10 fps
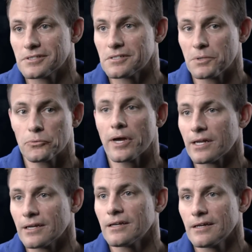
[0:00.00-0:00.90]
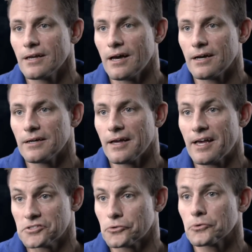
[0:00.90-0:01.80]
is to be ready uh,
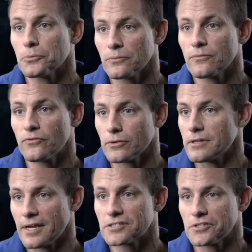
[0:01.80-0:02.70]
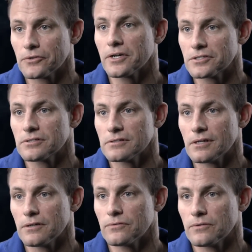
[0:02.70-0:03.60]
as a group for the next generation
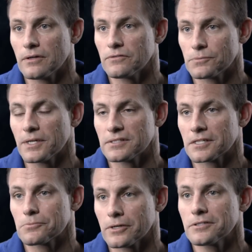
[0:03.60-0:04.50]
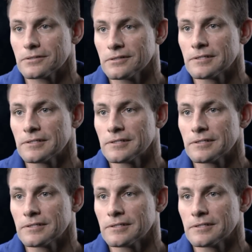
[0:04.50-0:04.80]
of, of space exploration.